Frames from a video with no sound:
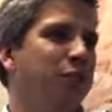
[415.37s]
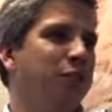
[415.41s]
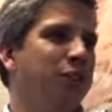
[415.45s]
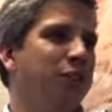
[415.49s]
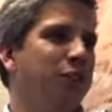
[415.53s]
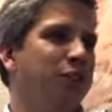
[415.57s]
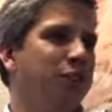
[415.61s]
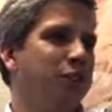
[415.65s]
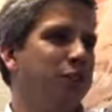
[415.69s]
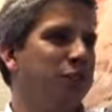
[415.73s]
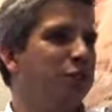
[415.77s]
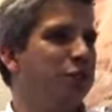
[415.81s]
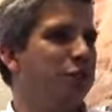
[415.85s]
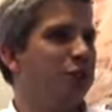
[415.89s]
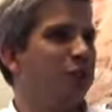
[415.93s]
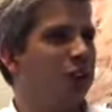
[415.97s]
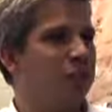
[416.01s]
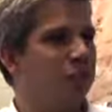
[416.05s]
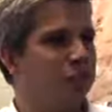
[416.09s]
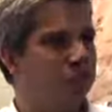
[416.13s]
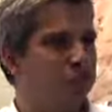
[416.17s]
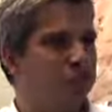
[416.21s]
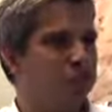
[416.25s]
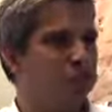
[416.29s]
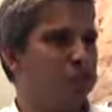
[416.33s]
thinks of
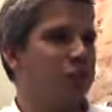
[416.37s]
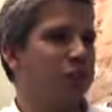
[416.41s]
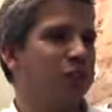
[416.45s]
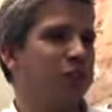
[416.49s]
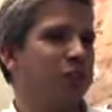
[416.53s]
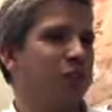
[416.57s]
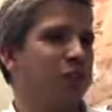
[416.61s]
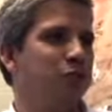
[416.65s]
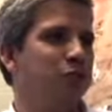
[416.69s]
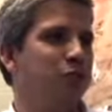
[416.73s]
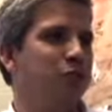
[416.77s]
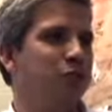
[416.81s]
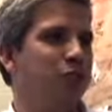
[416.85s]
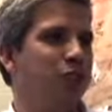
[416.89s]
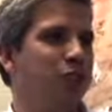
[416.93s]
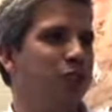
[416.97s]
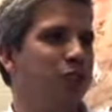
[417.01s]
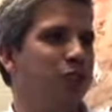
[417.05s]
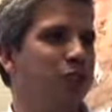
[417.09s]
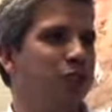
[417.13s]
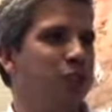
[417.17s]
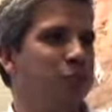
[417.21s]
driving this business forward,